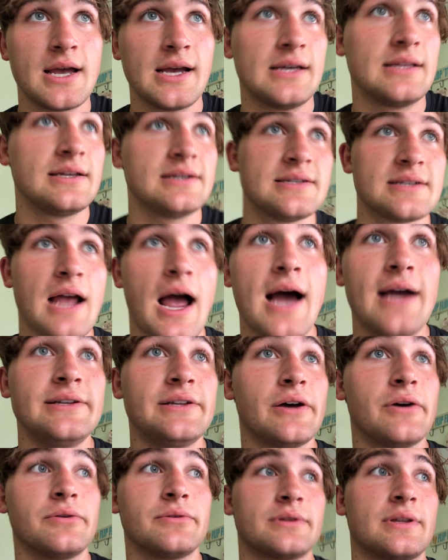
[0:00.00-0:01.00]
At least I
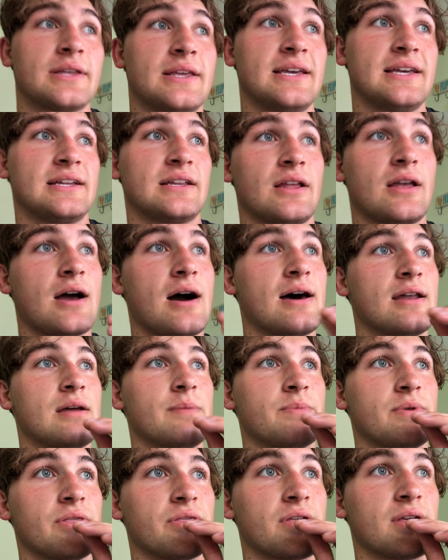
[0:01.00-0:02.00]
don't get caught
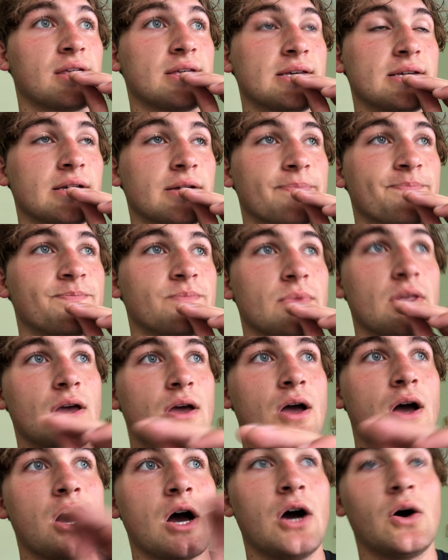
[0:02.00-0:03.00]
up in thinking,
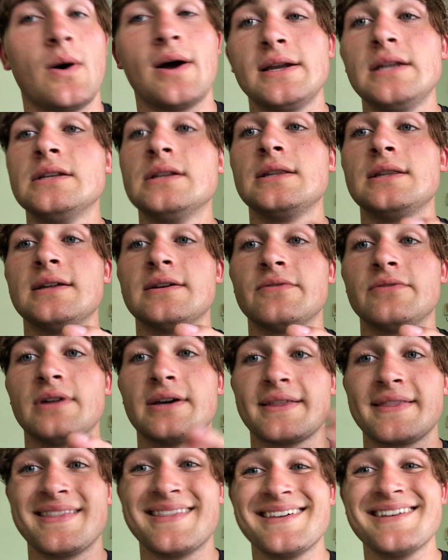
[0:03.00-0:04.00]
oh, I need to live
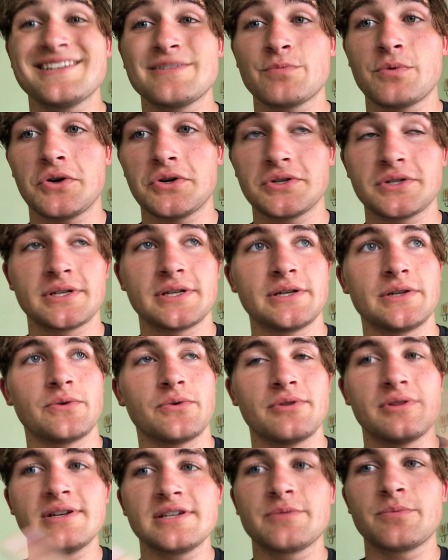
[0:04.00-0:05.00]
like this person or
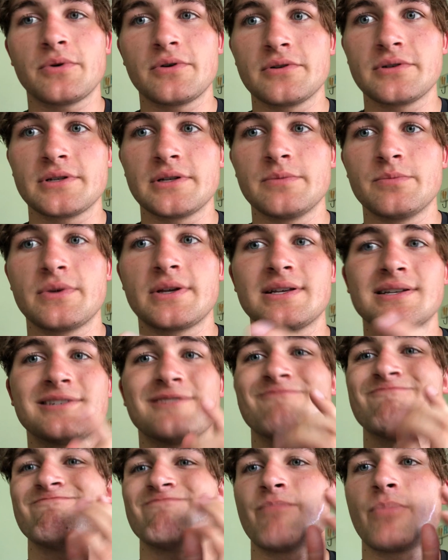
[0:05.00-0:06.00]
this person because
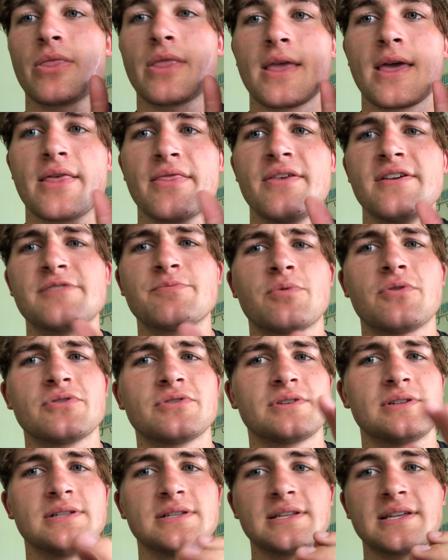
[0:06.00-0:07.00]
this
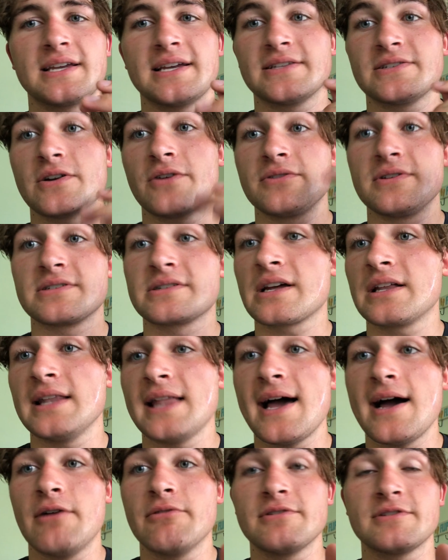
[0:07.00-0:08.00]
person gets all this
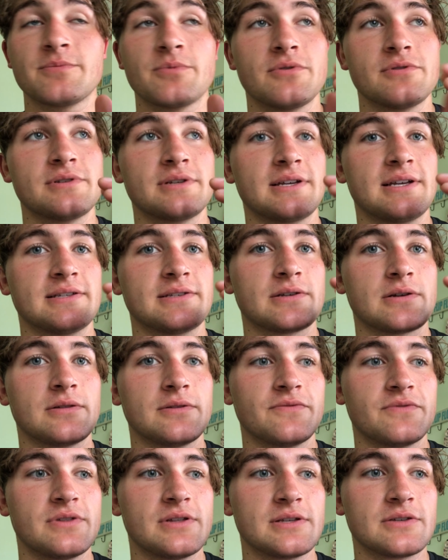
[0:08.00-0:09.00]
clout, this person gets all
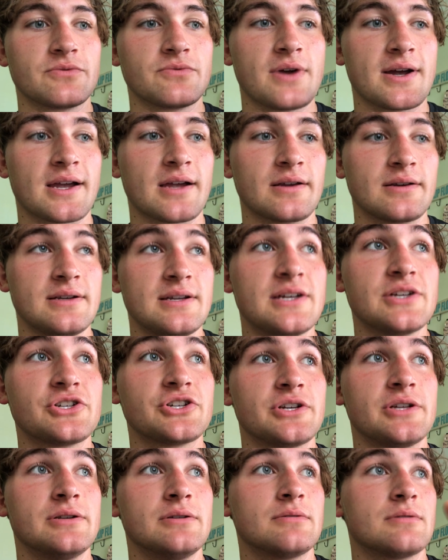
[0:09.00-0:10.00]
of this
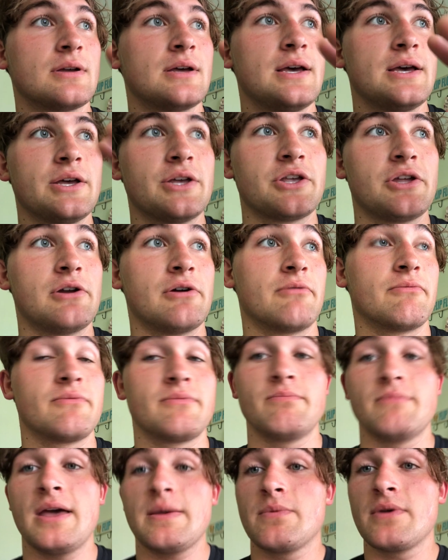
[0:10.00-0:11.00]
recognition,
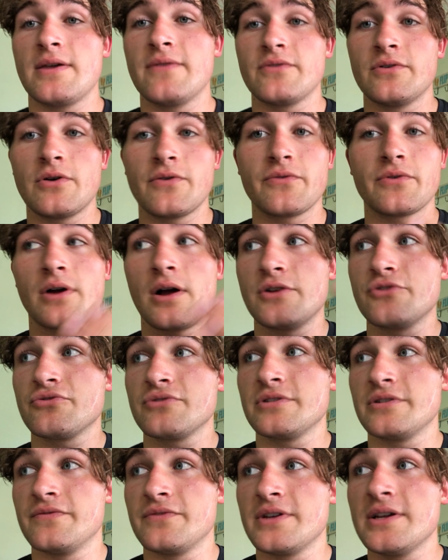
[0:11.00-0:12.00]
maybe even over
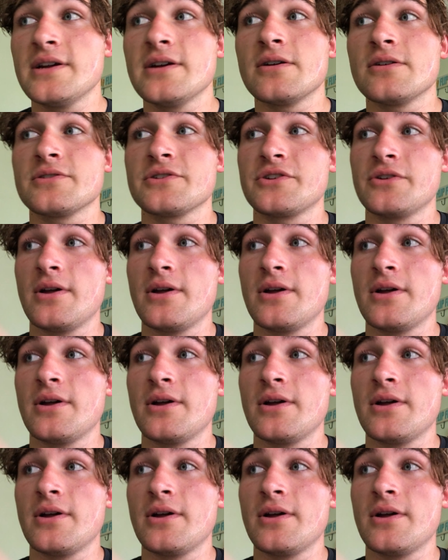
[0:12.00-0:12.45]
hundreds of years.